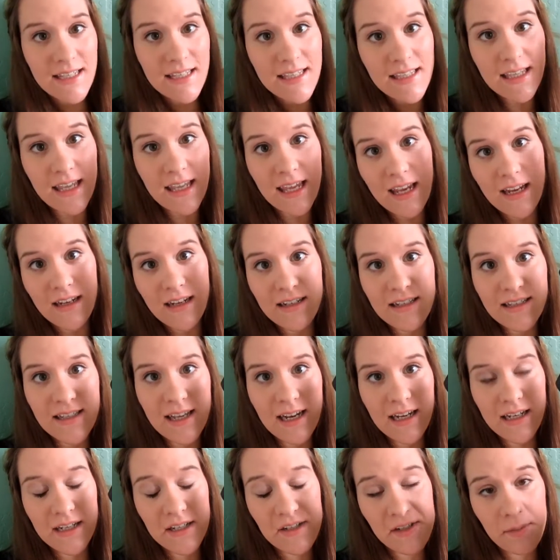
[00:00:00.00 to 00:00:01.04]
This thing
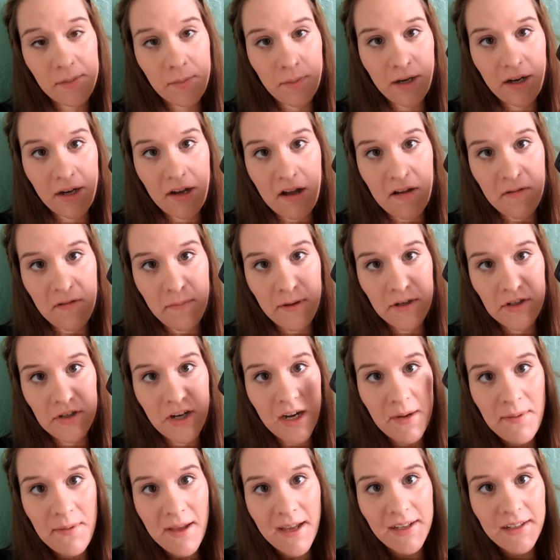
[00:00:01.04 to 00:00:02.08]
decided to break off my
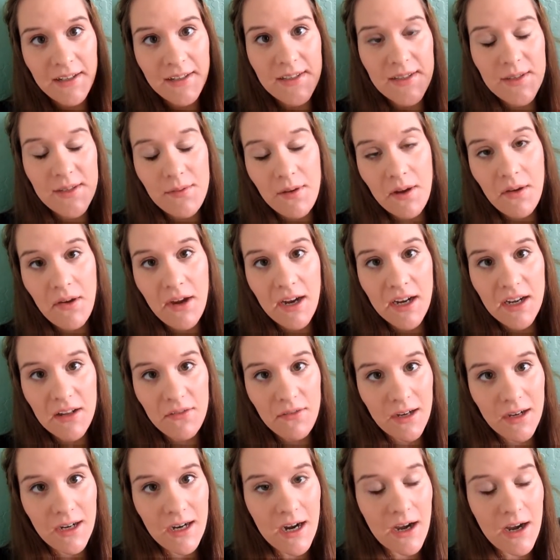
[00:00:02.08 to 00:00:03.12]
tripod so now I got to
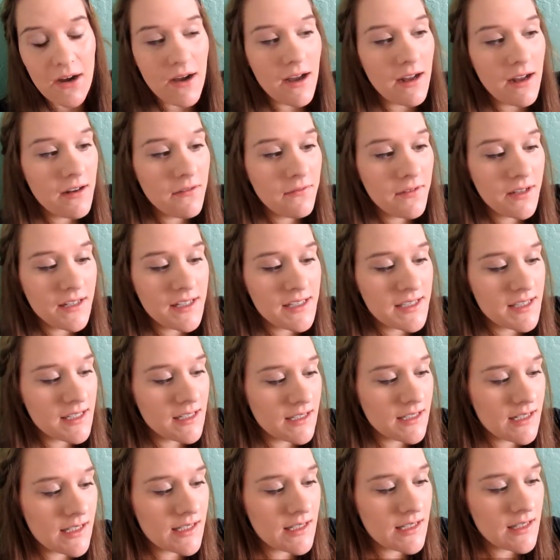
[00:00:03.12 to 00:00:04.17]
figure out how to fix
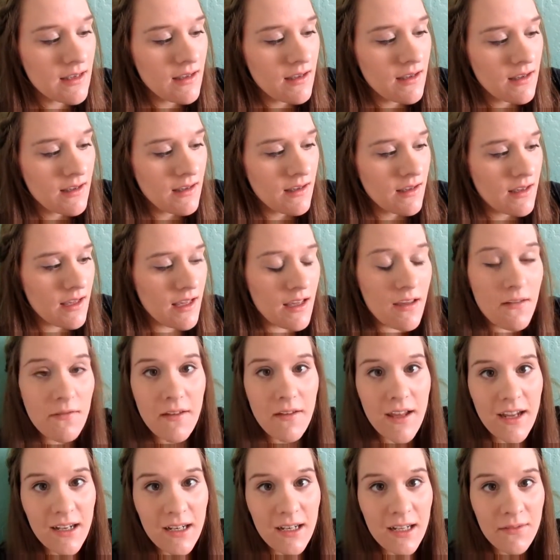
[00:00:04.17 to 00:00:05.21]
this. If
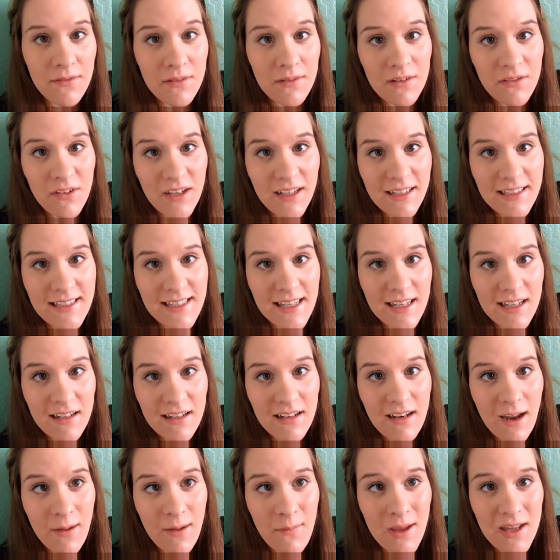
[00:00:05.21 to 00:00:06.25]
I can even fix
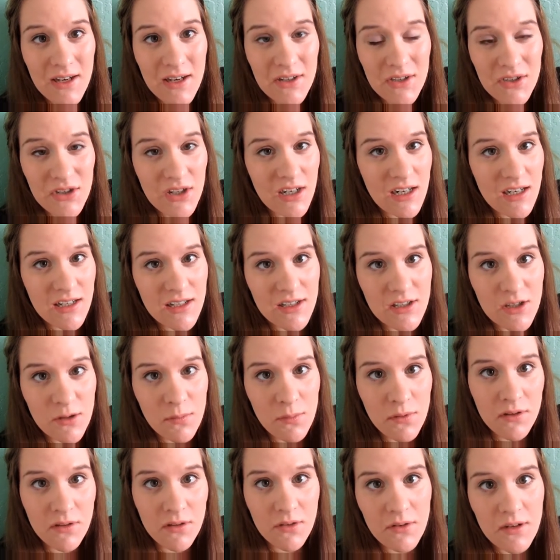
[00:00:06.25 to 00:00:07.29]
it. I might just try to
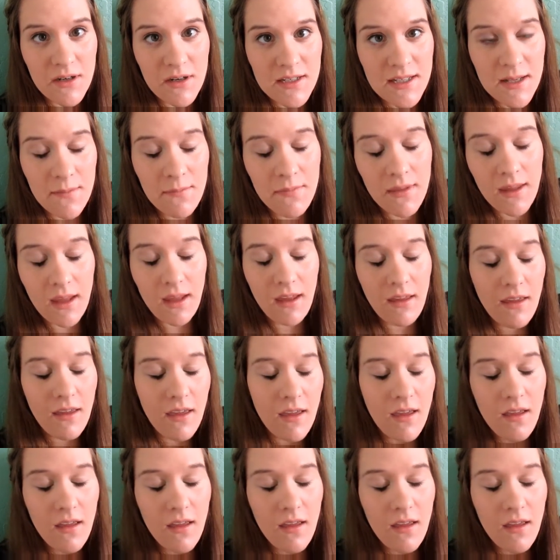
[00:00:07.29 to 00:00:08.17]
super glue it or something.